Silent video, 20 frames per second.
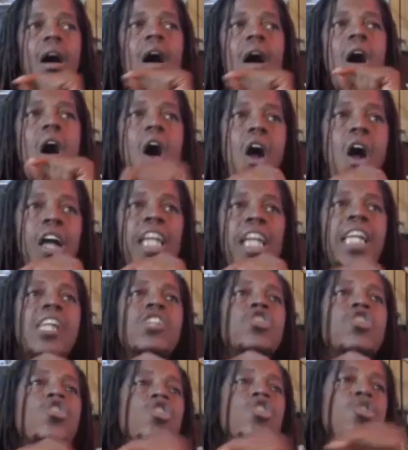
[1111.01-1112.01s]
are
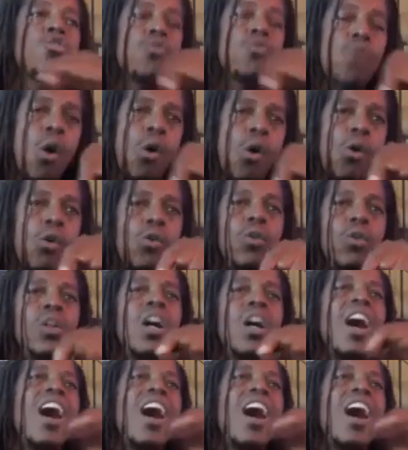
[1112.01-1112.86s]
control